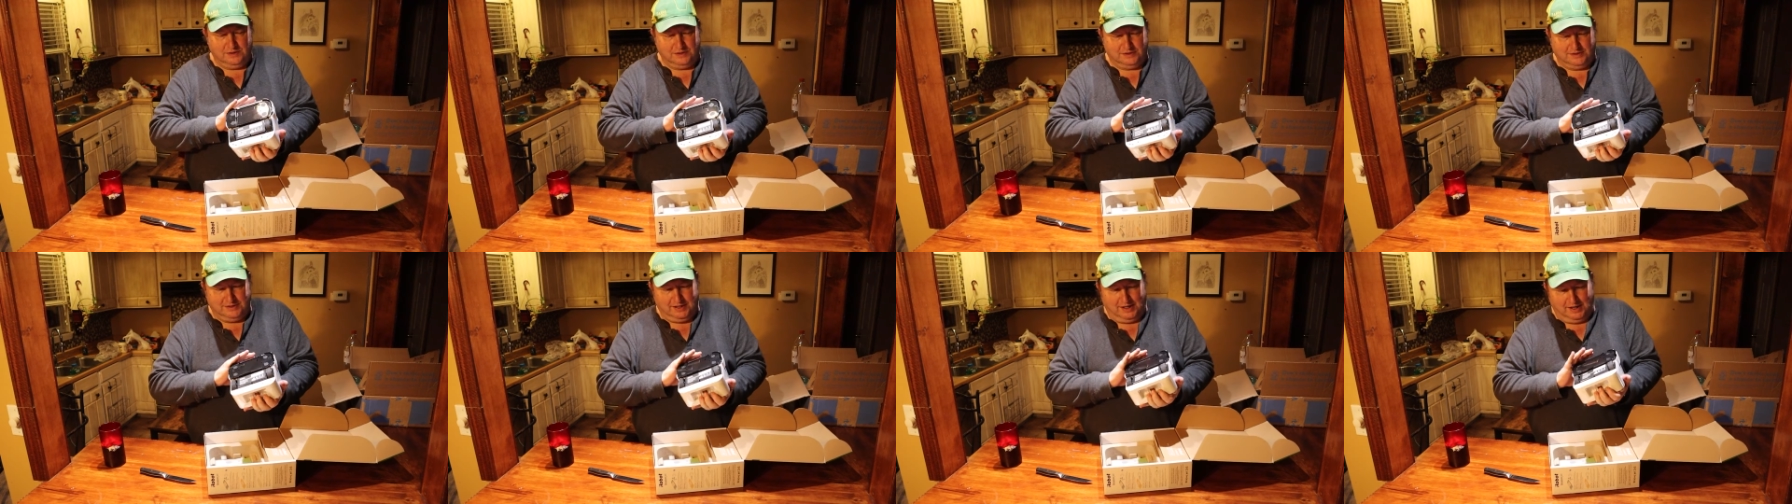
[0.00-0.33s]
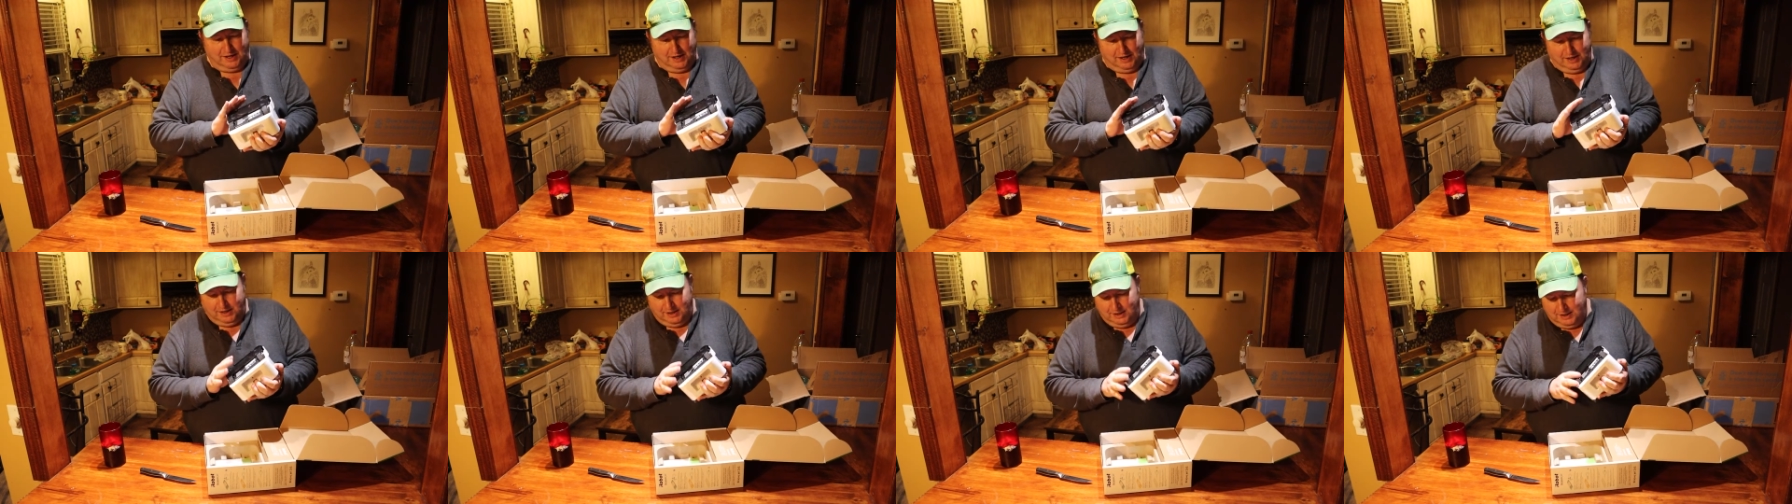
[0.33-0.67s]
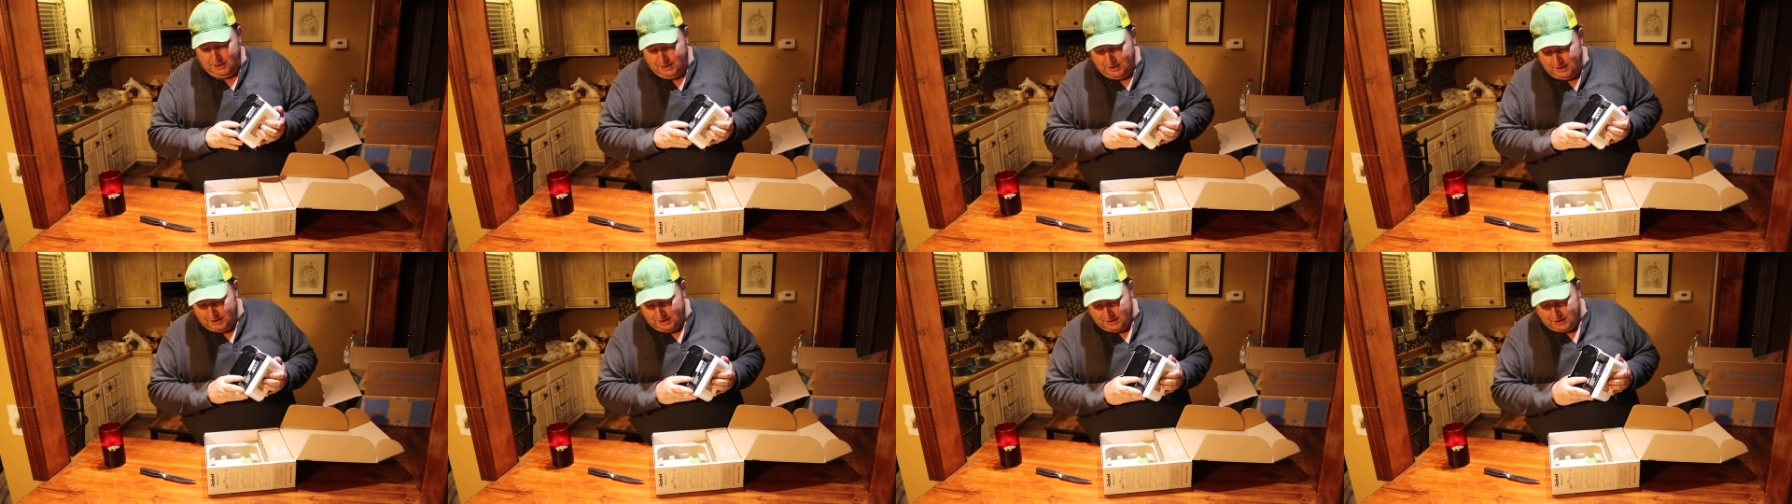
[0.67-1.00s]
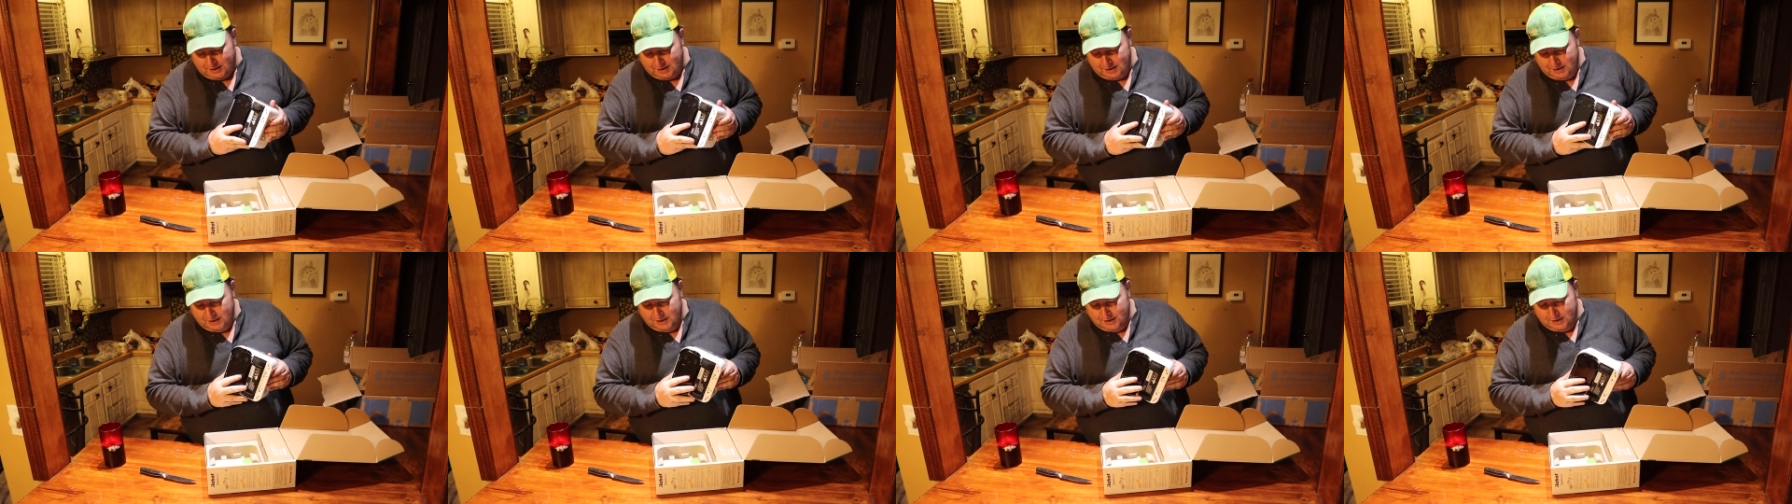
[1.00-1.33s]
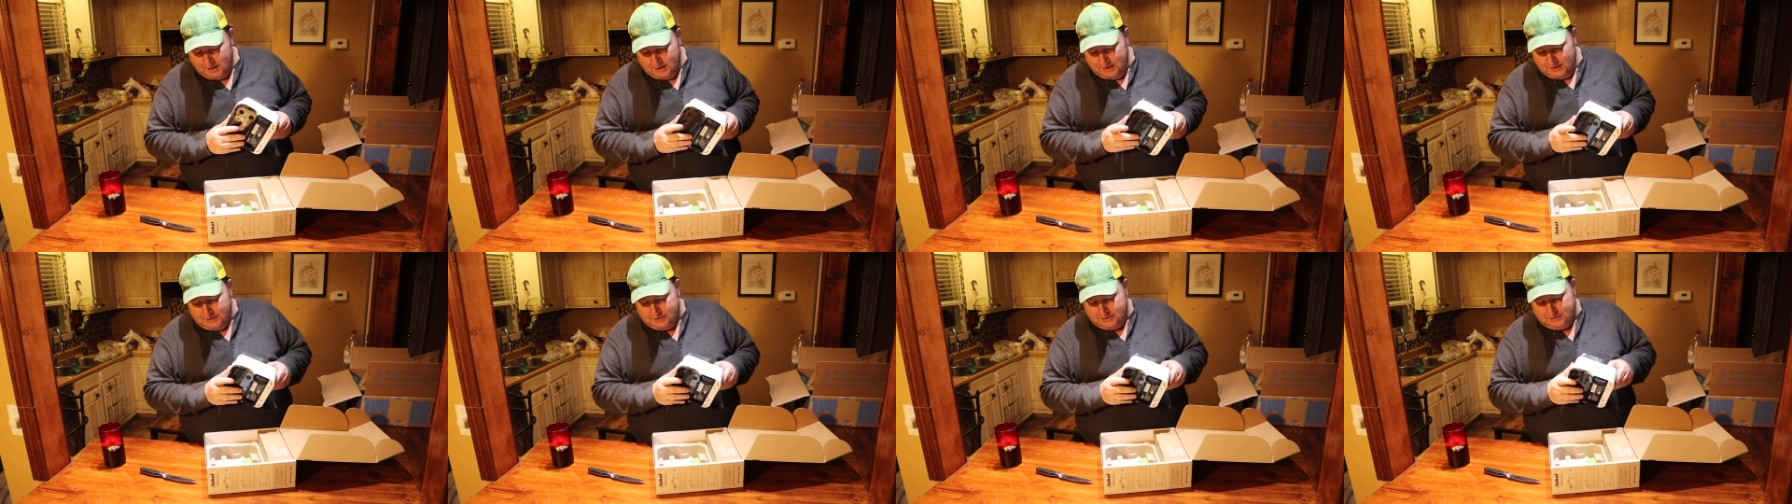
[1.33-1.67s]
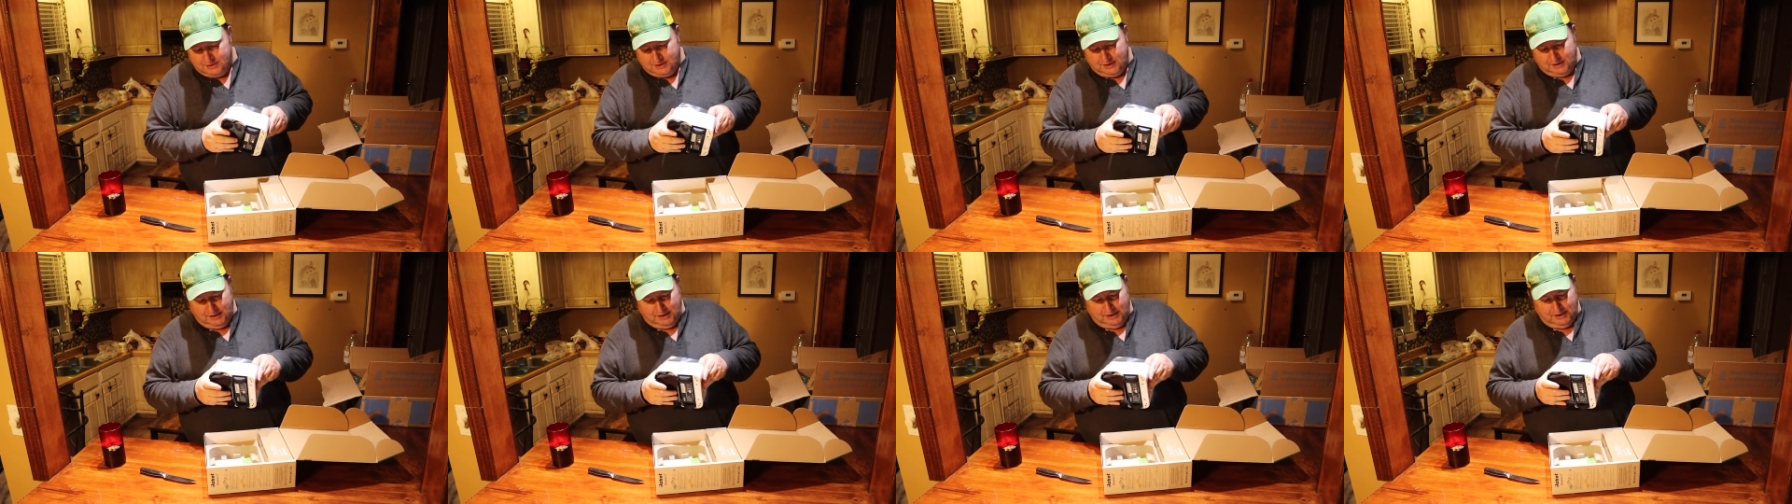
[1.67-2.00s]
it's tiny.
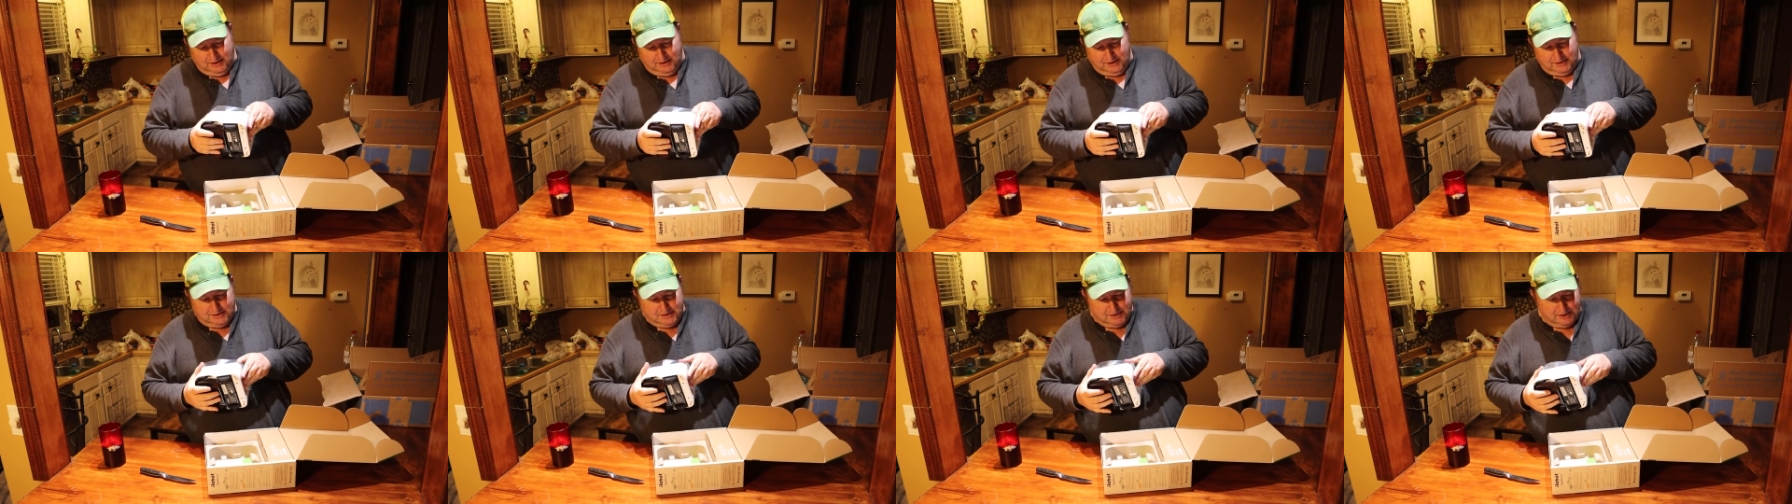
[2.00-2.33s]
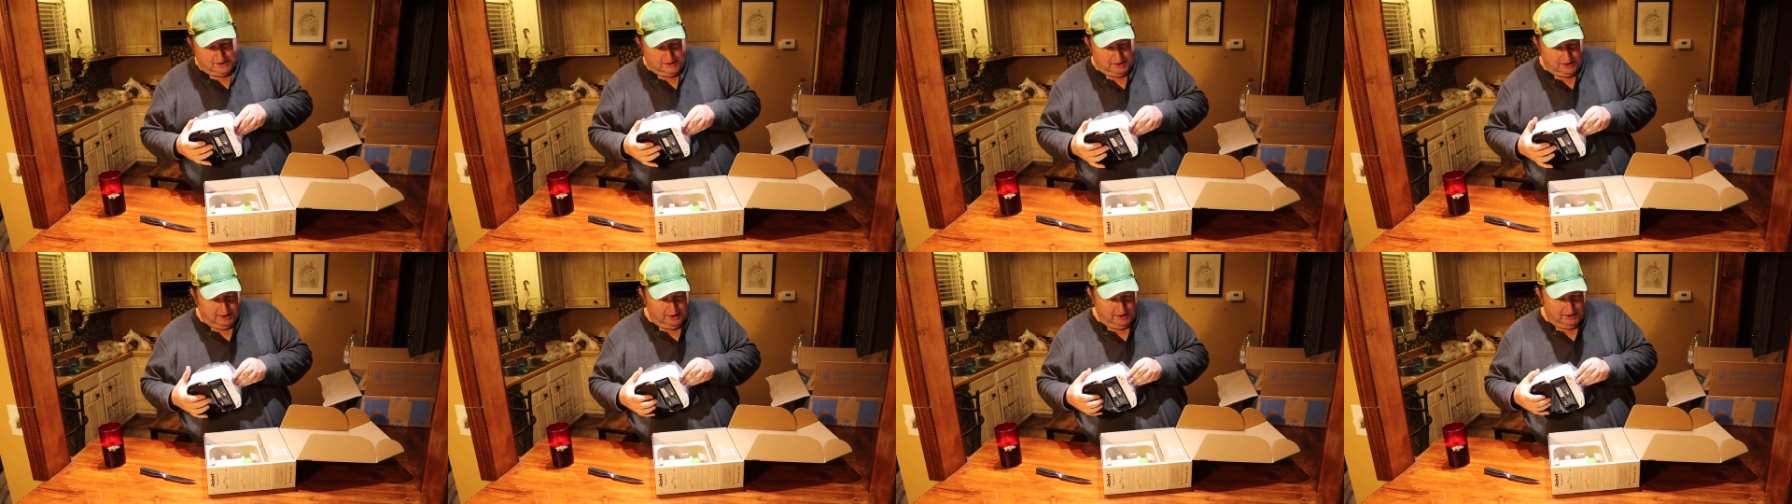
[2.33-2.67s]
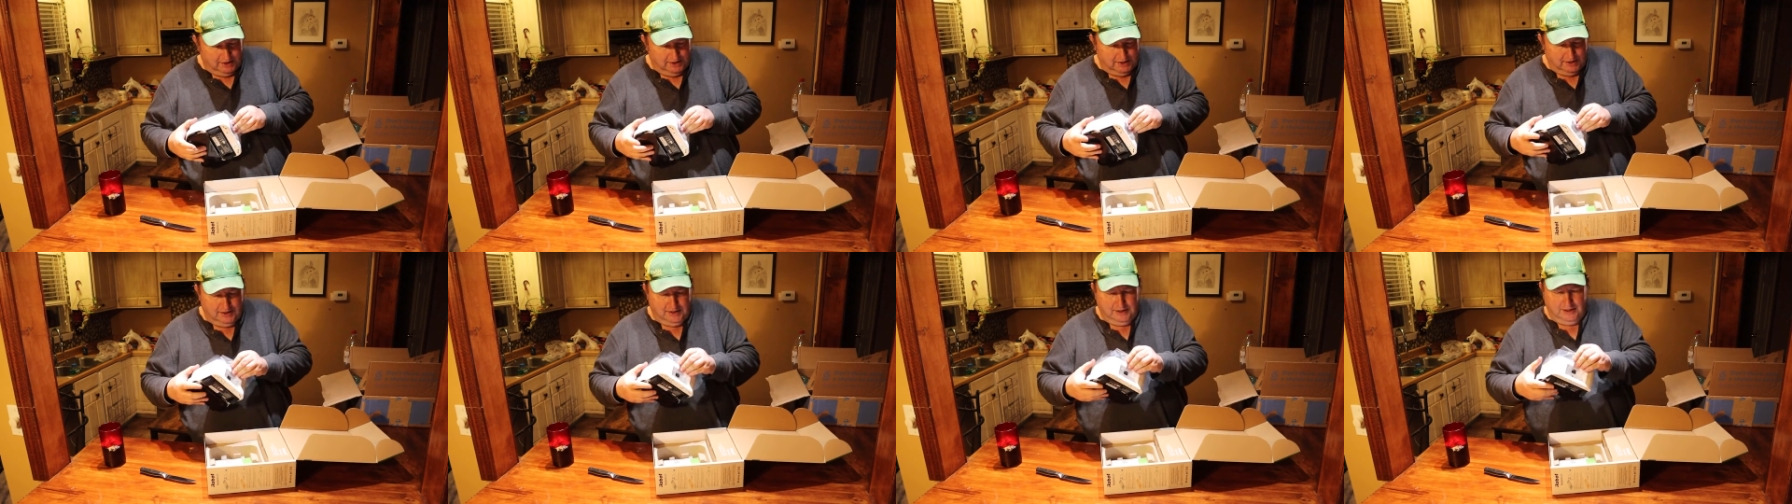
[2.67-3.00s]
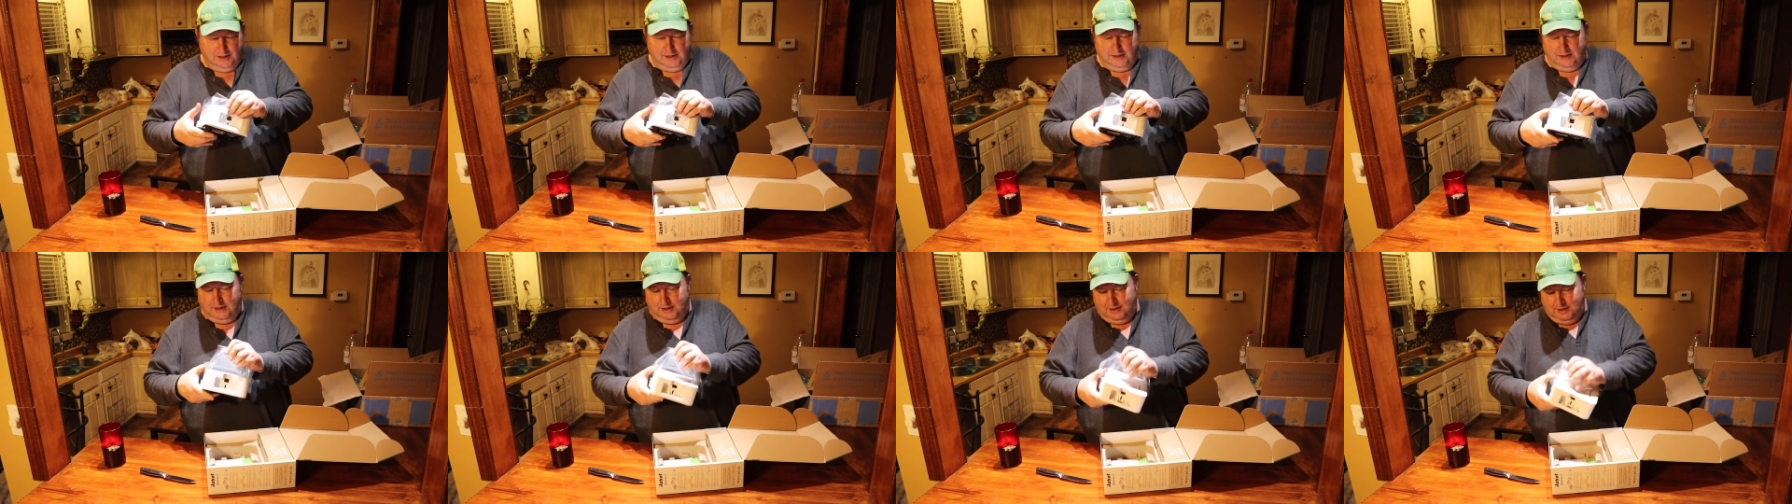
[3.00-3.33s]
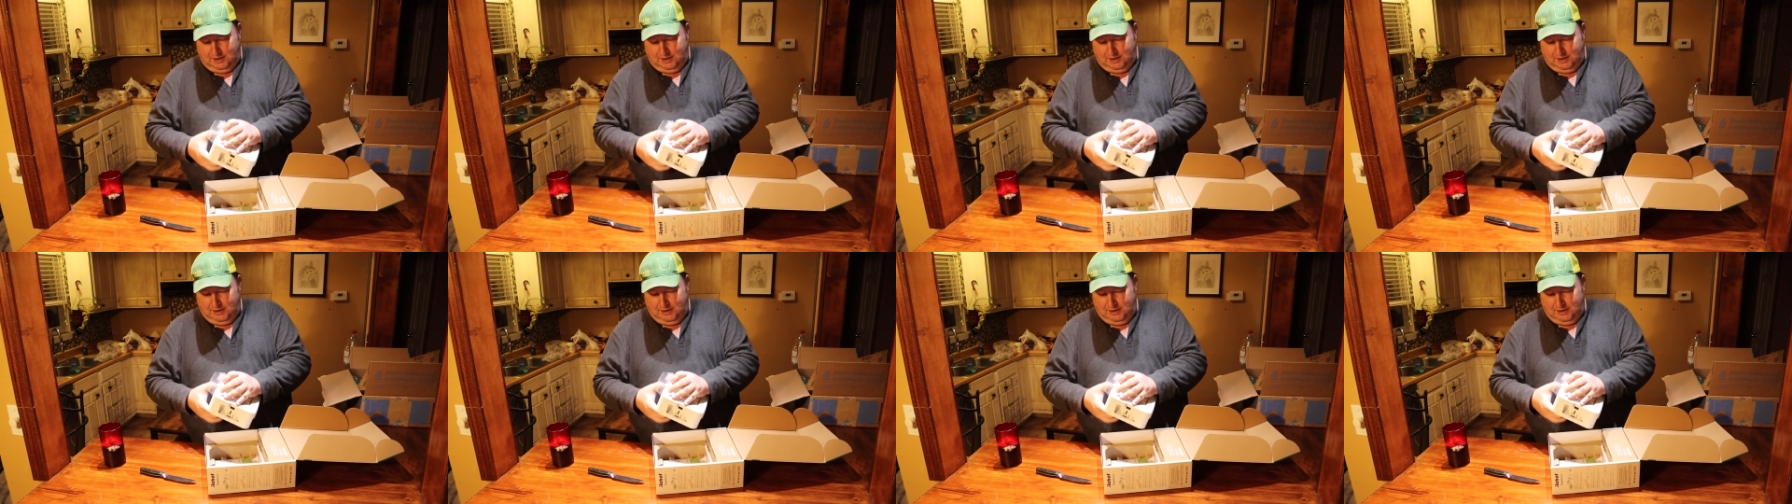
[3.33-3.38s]
Teeny tiny.